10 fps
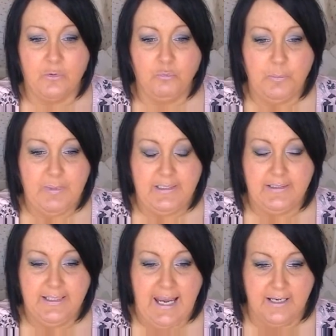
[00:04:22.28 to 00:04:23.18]
women
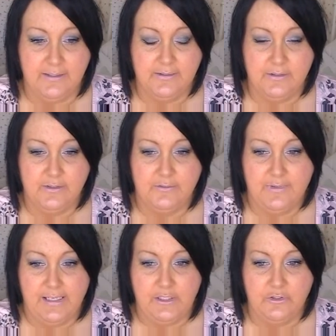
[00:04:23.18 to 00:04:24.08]
get sort of
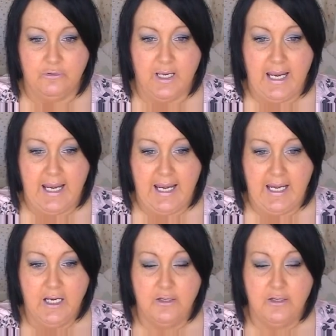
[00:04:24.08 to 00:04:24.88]
facial hair,